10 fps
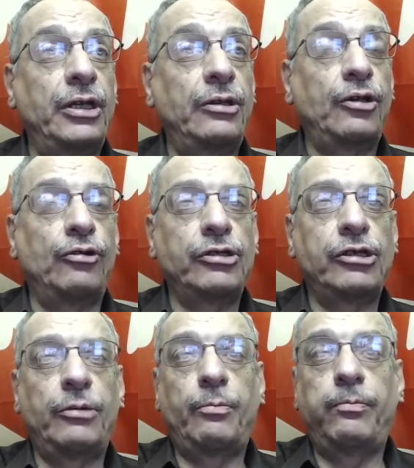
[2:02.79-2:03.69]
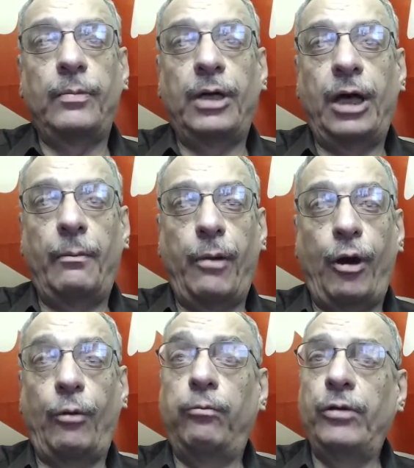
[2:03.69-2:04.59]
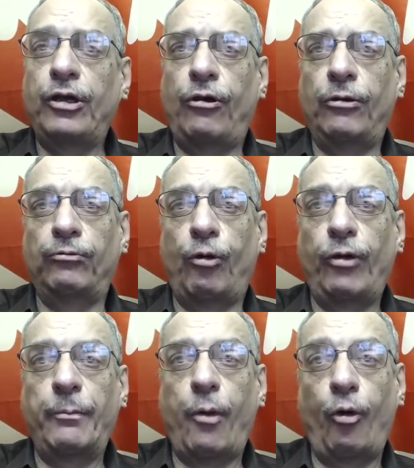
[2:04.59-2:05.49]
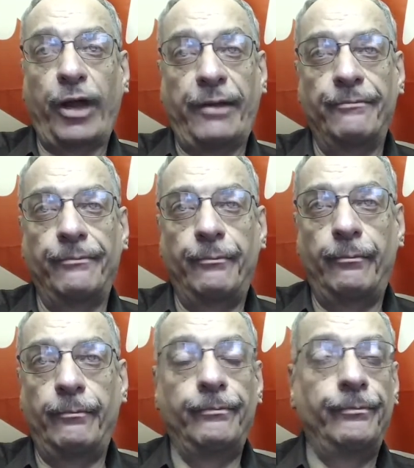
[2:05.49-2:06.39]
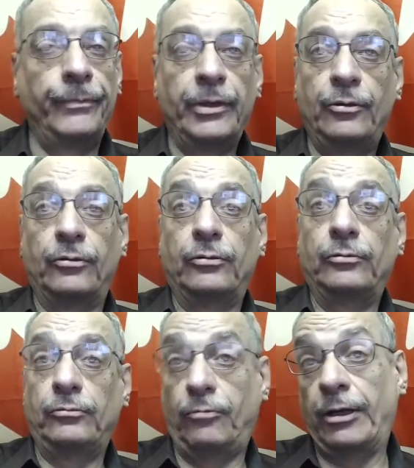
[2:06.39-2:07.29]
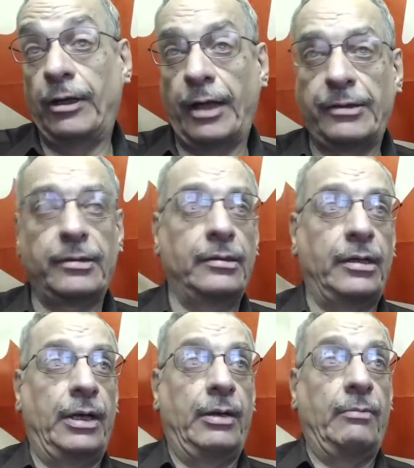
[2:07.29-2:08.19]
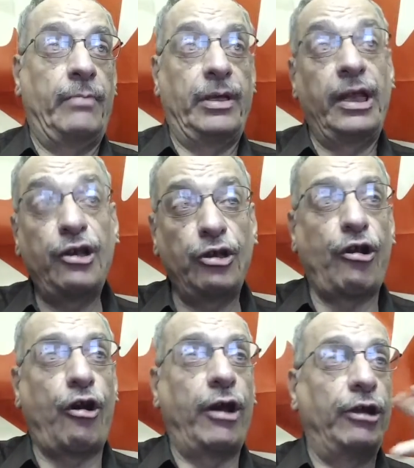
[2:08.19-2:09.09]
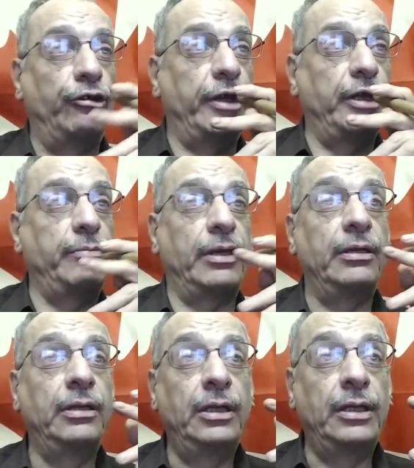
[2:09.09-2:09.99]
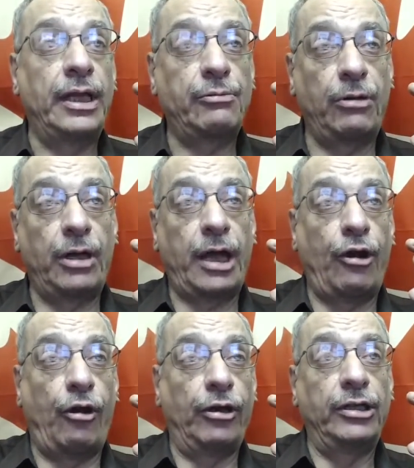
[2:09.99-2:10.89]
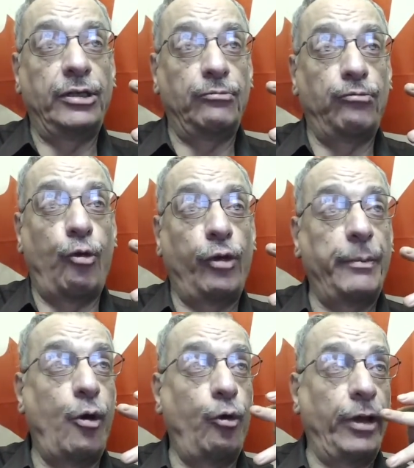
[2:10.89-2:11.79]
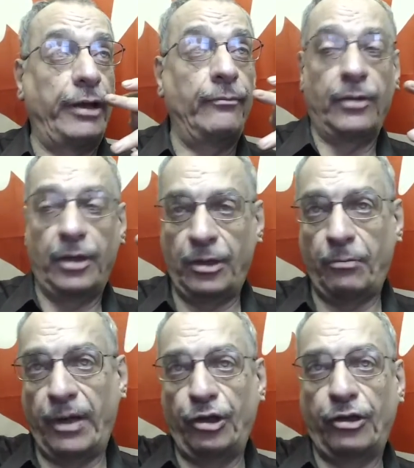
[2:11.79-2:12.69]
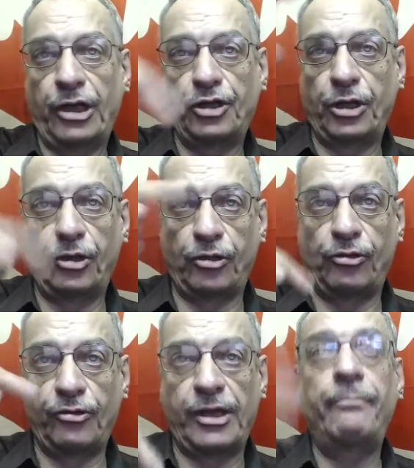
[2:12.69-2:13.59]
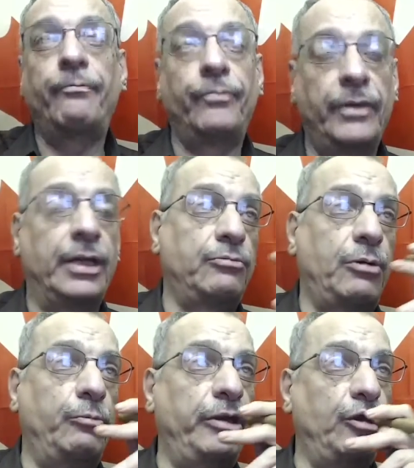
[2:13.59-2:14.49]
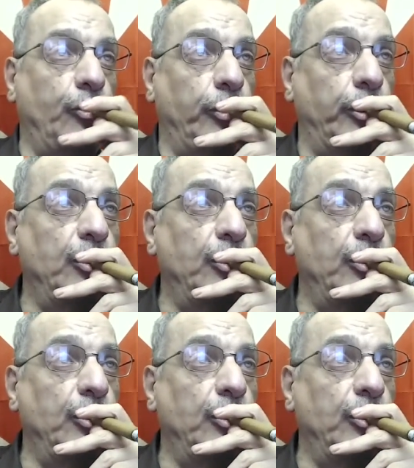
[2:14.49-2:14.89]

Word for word: causing the uh, ball? We call it roly poly. Well, that's um, but they could call it everything, but that's what I call it, a roly poly. And the when you touch it, it curls up. That's what we called it.